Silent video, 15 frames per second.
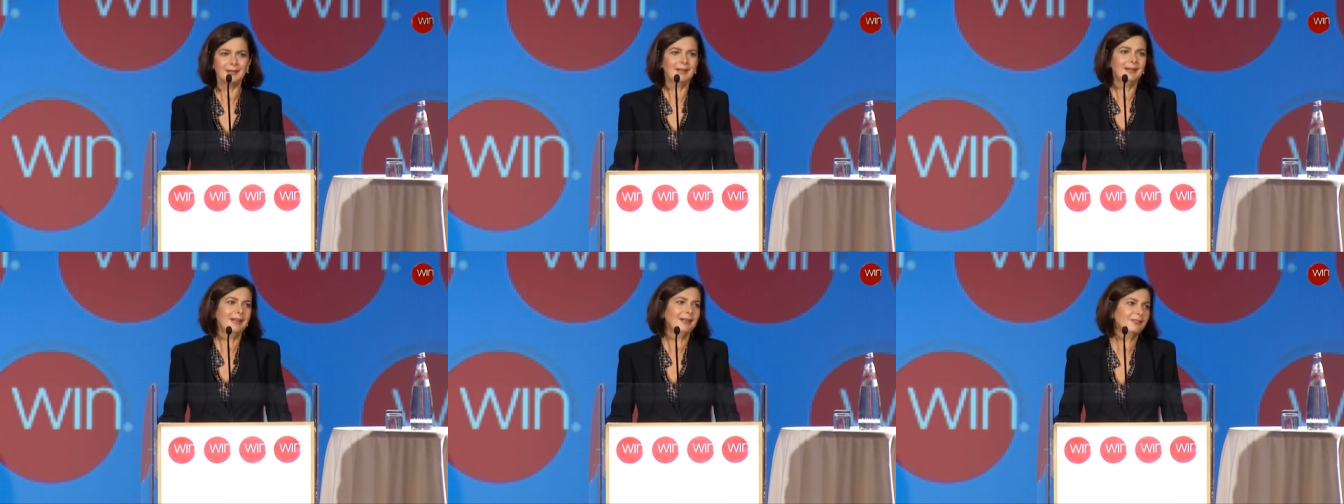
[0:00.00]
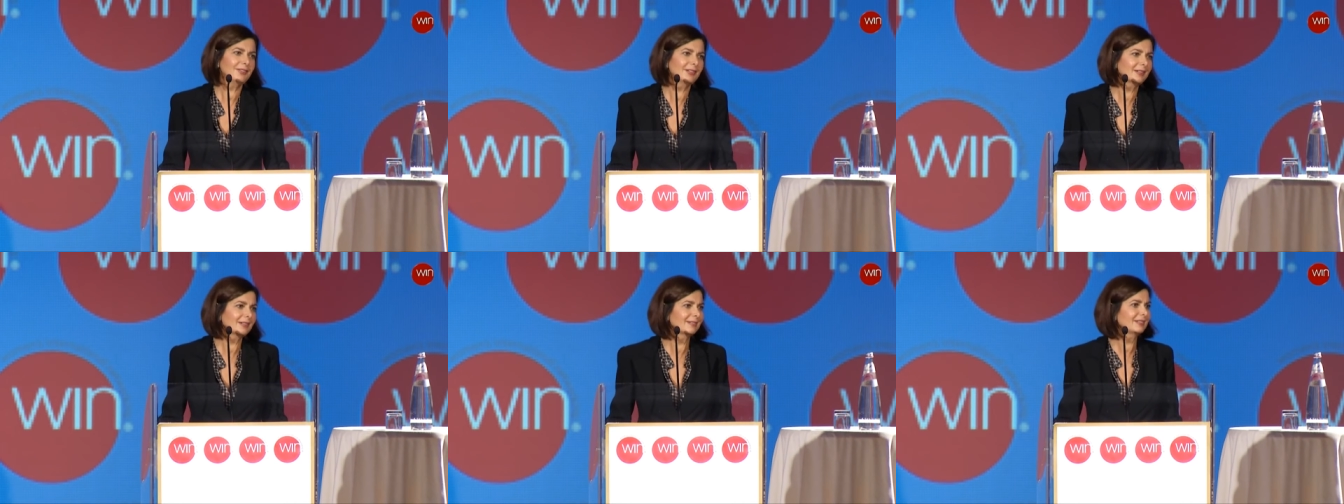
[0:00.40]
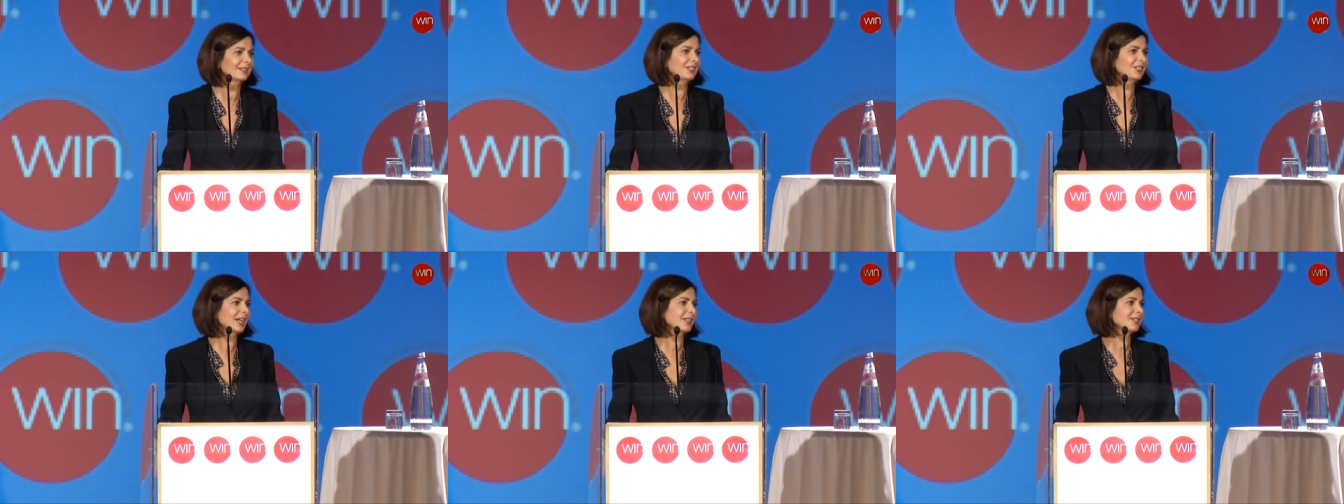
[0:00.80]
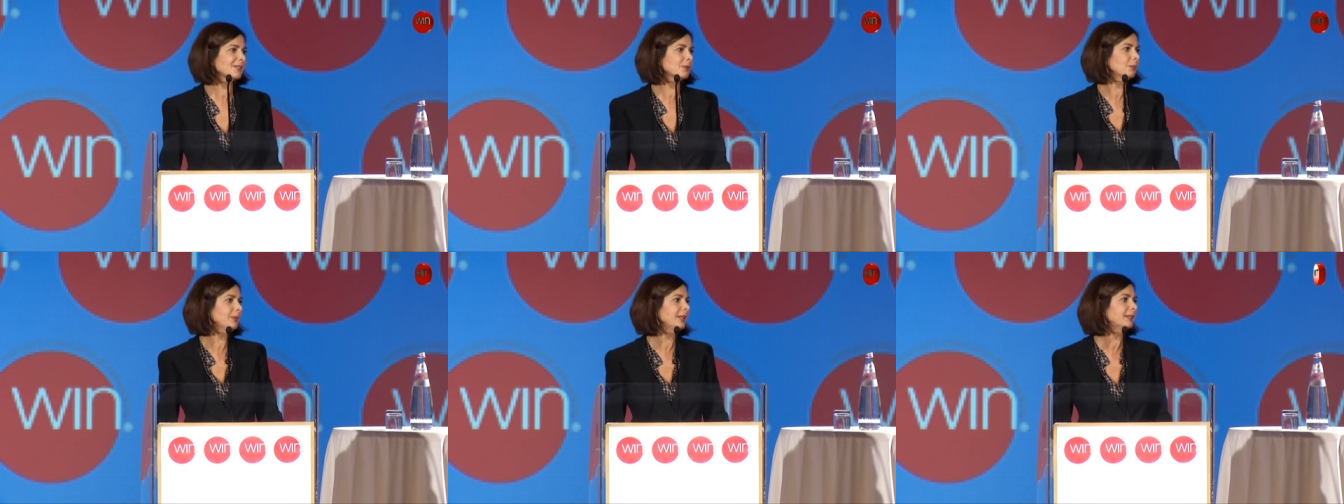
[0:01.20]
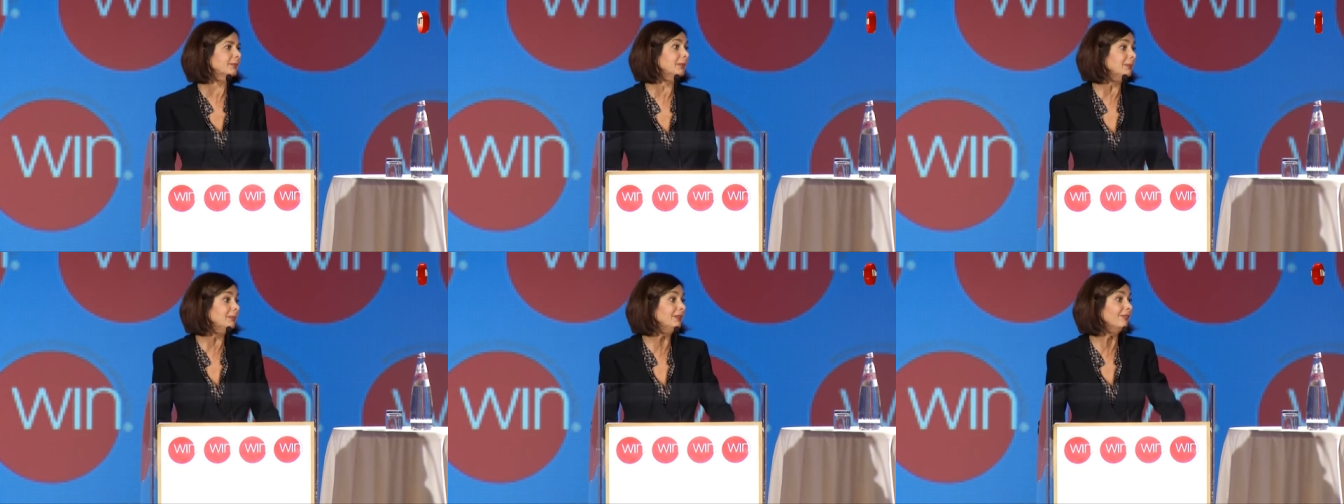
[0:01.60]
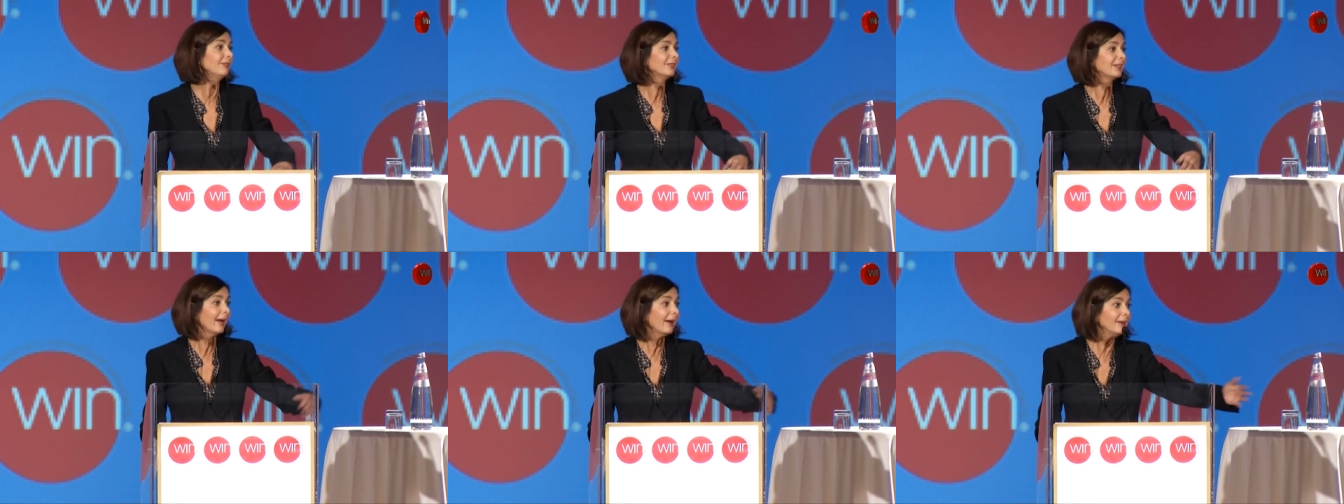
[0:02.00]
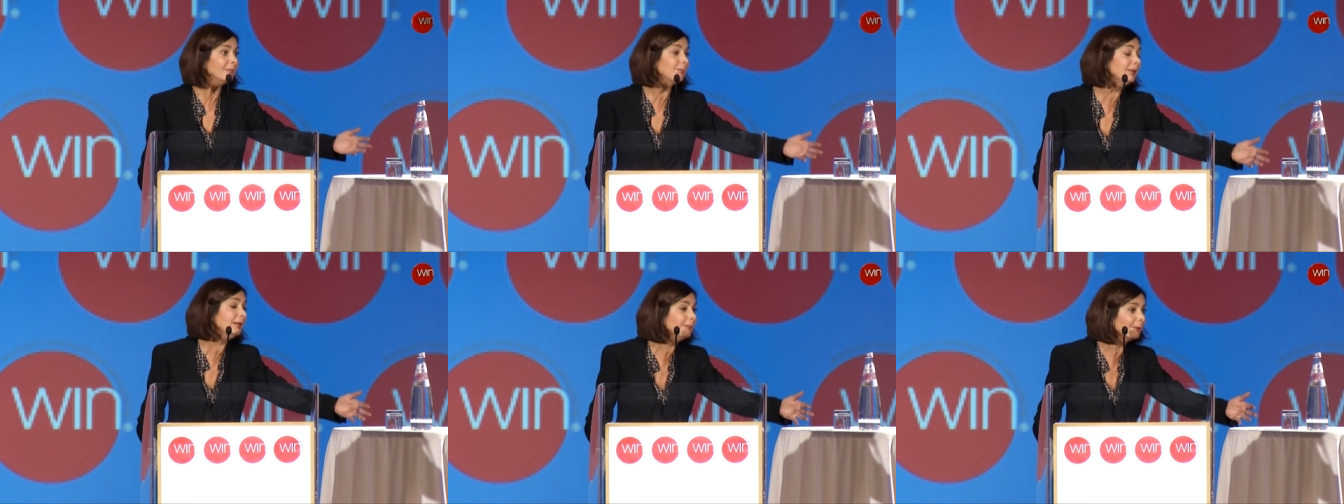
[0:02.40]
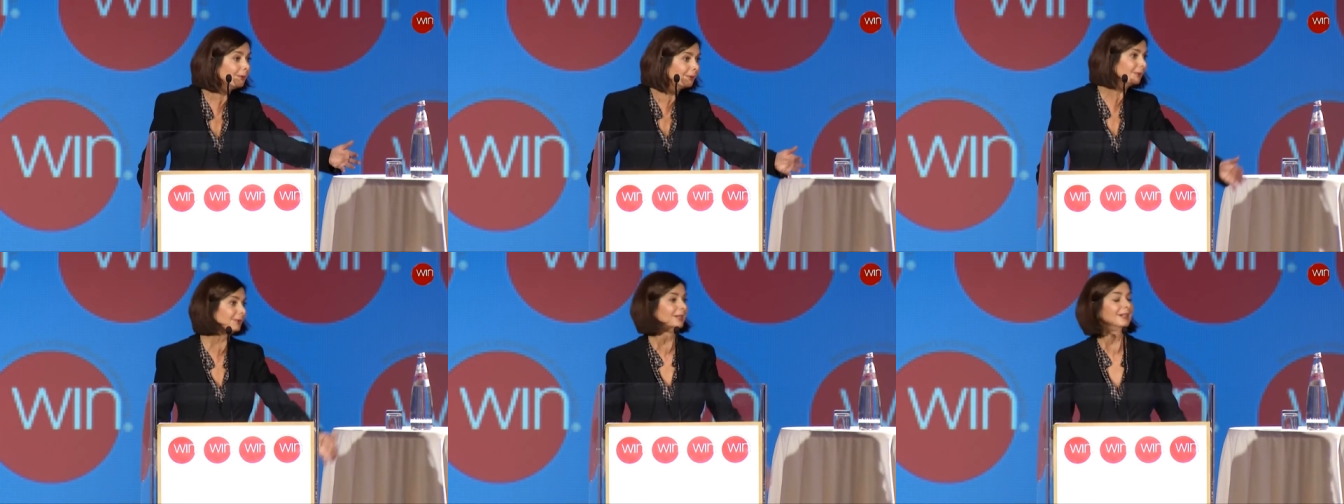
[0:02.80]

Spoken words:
having the chance to meet maybe 10 people,